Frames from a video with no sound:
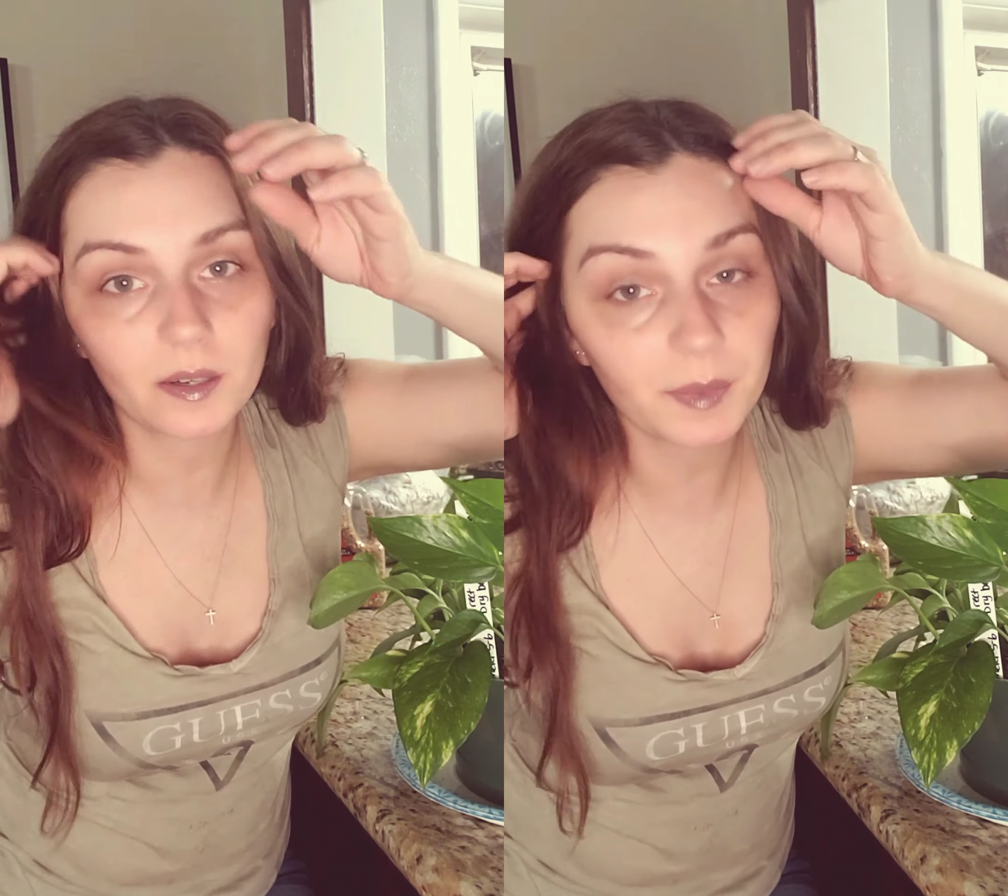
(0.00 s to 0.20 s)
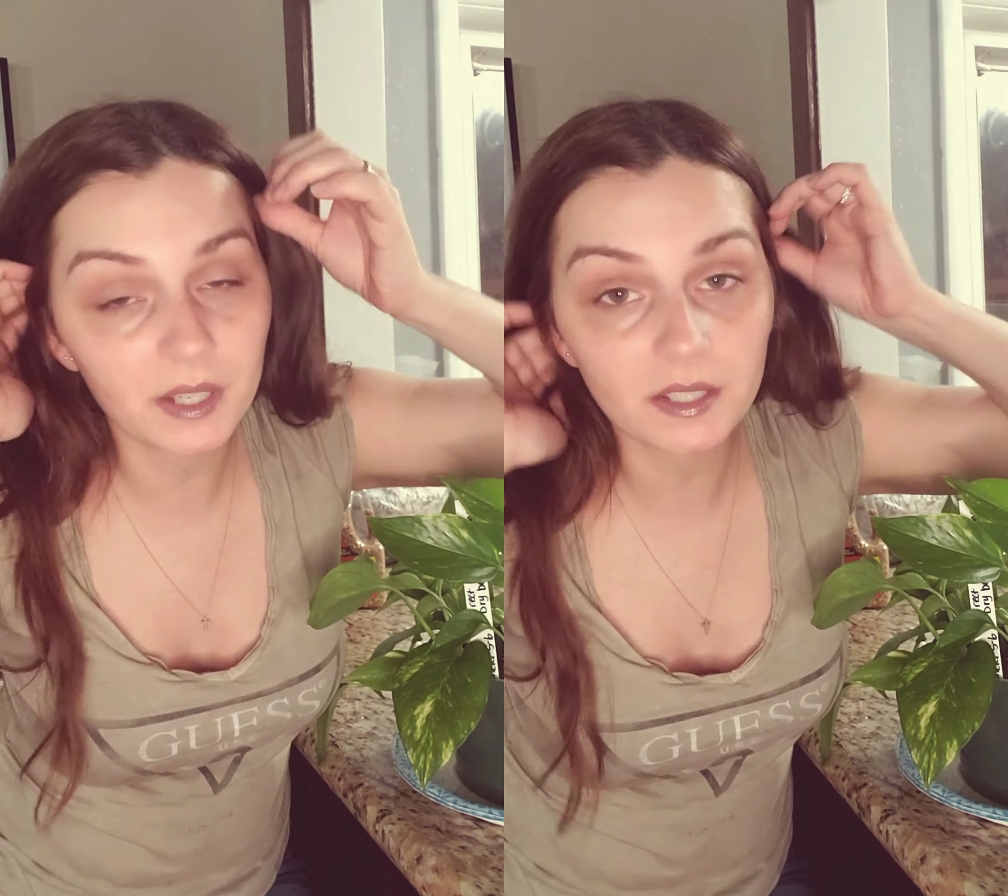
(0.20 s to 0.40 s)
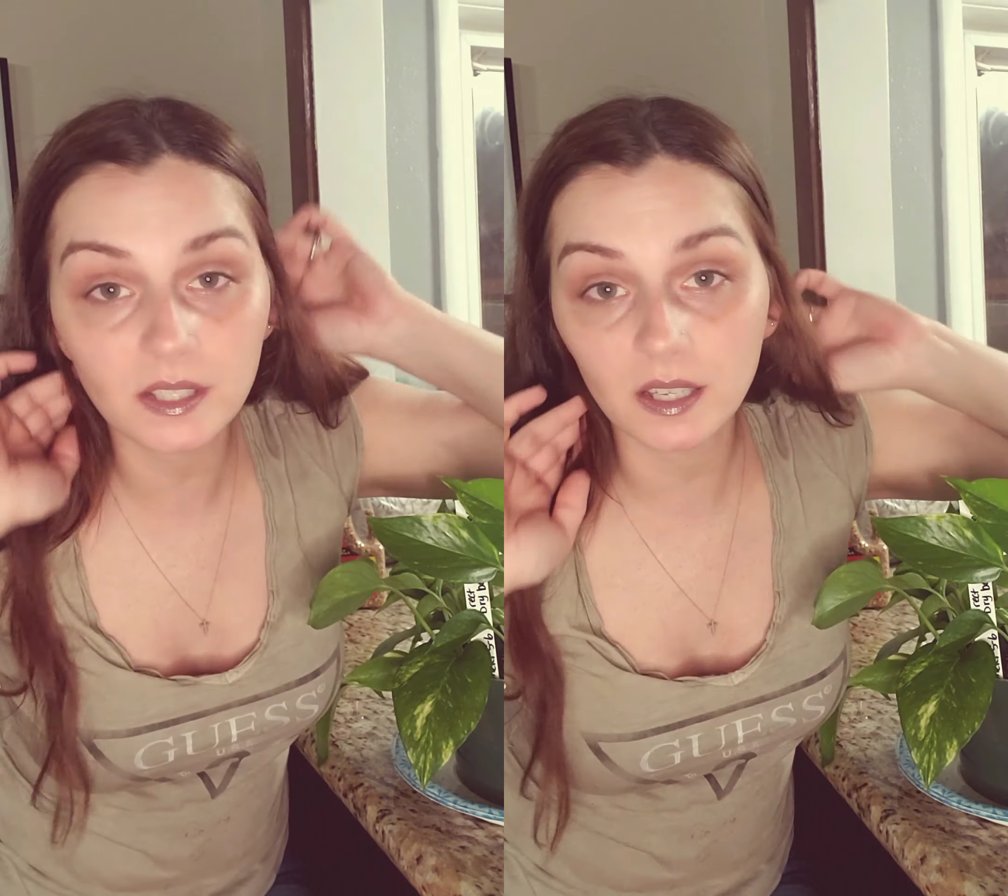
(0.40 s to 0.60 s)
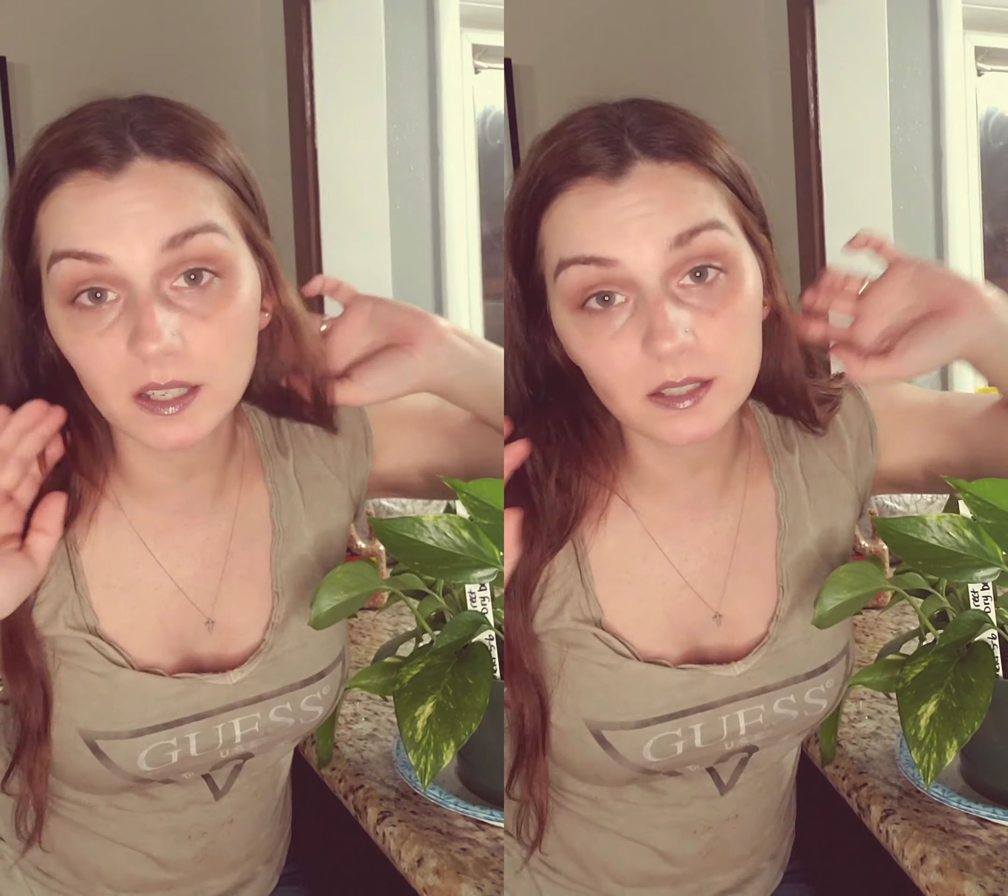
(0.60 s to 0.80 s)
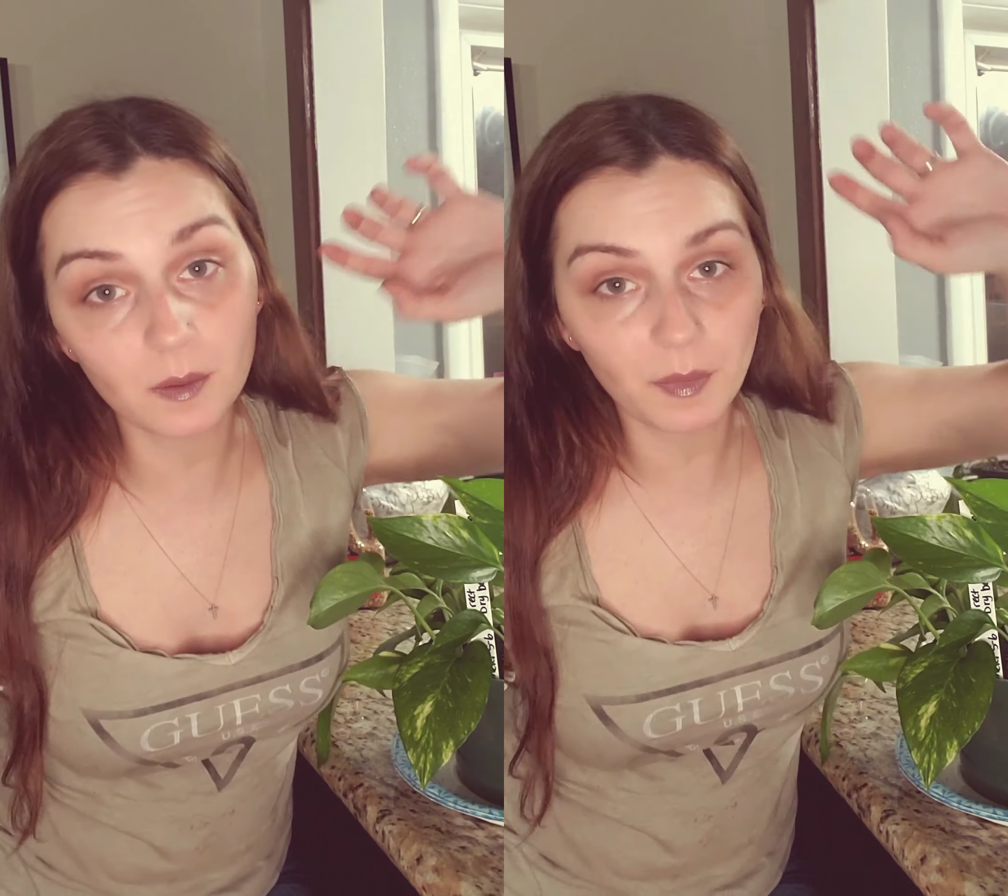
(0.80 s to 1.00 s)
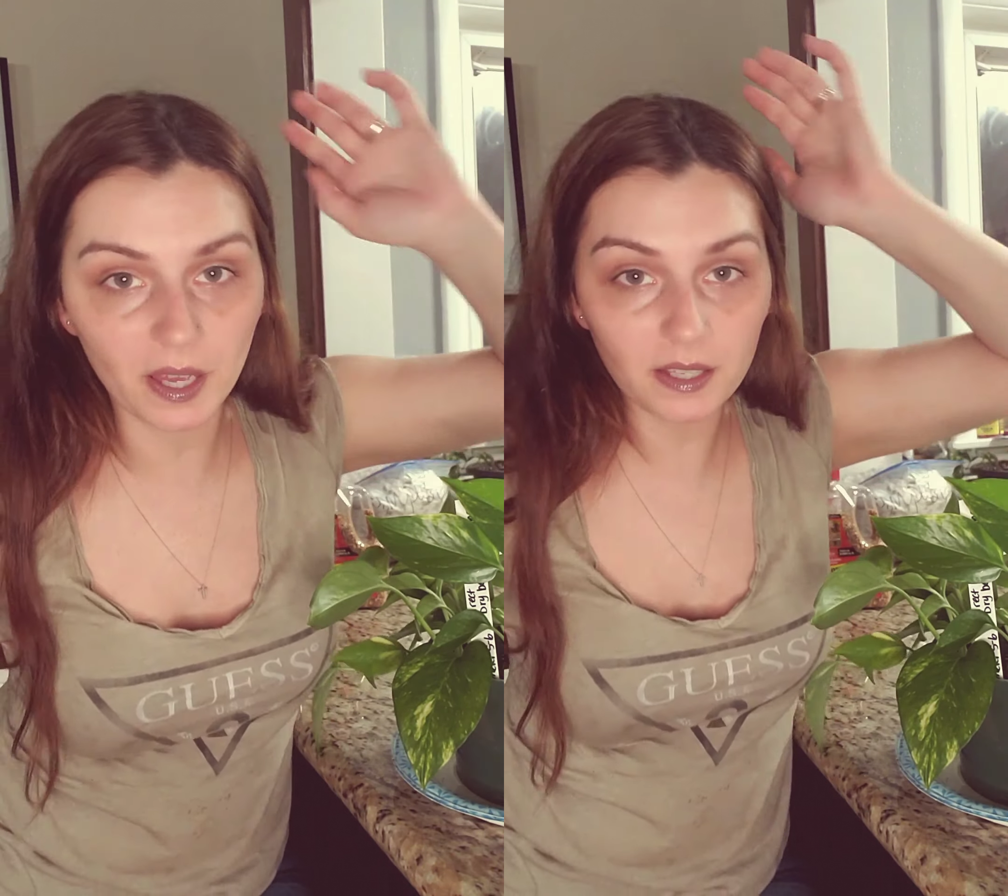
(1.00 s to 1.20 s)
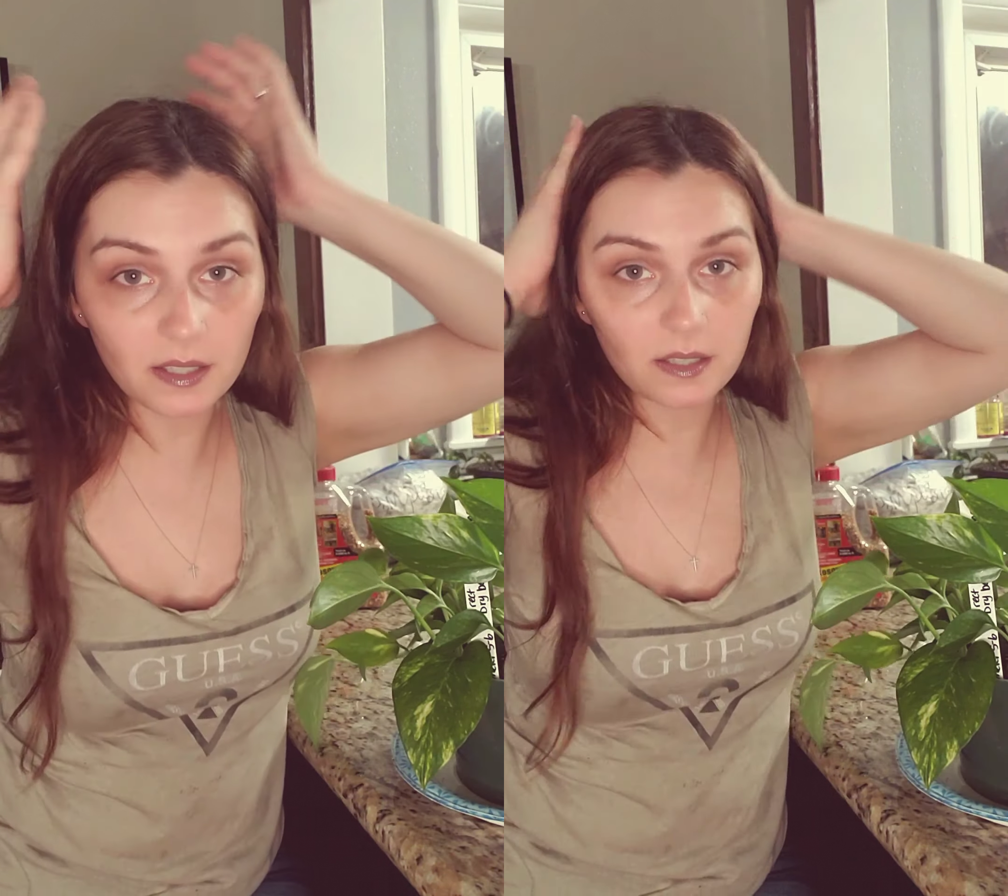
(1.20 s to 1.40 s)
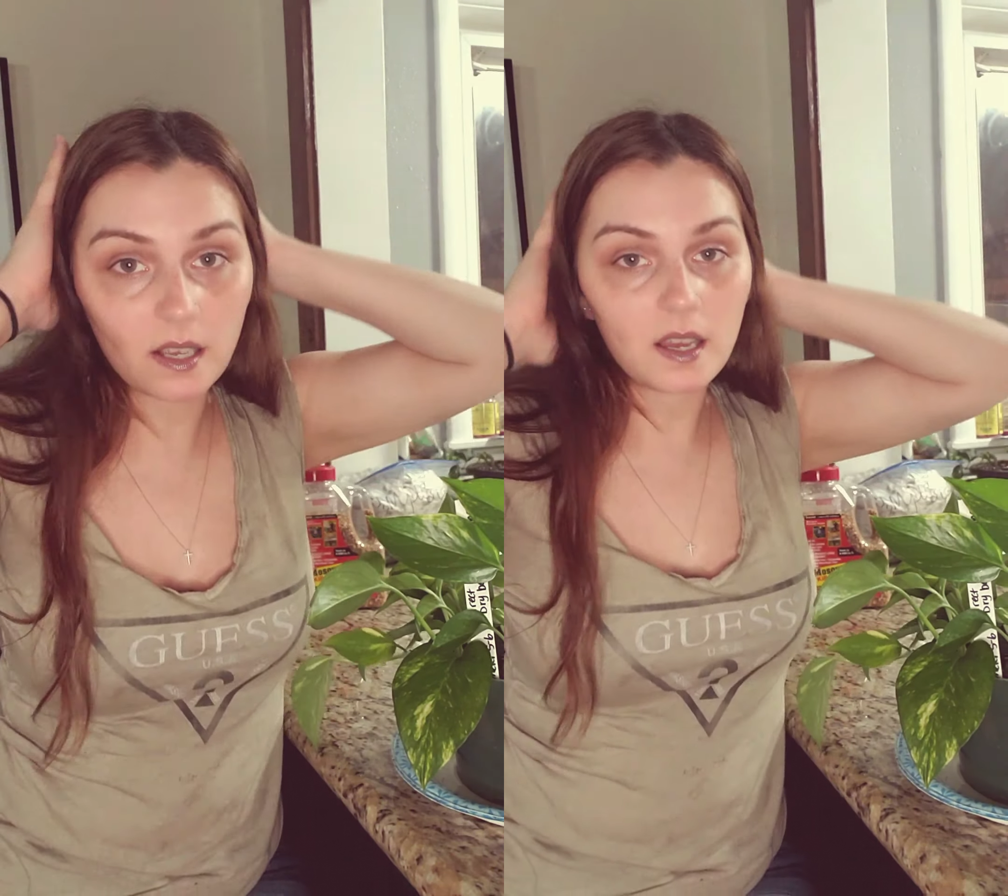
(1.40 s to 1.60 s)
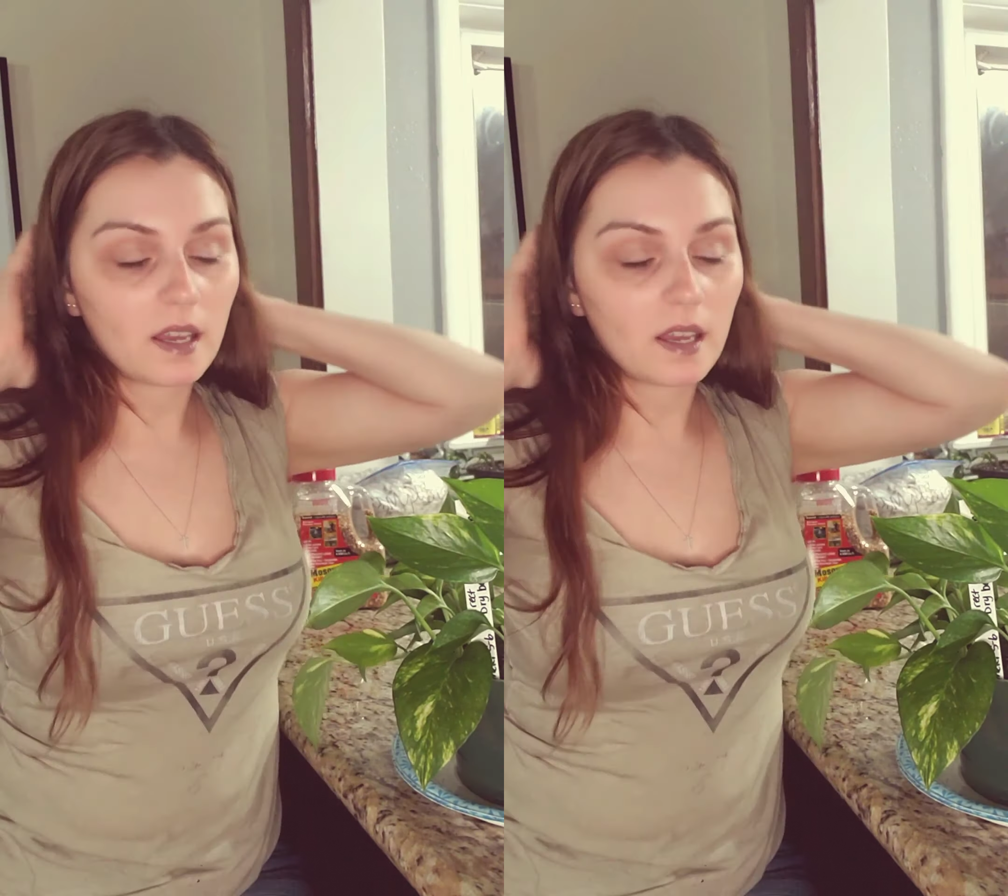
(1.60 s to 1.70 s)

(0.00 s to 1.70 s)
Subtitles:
because it is a mess.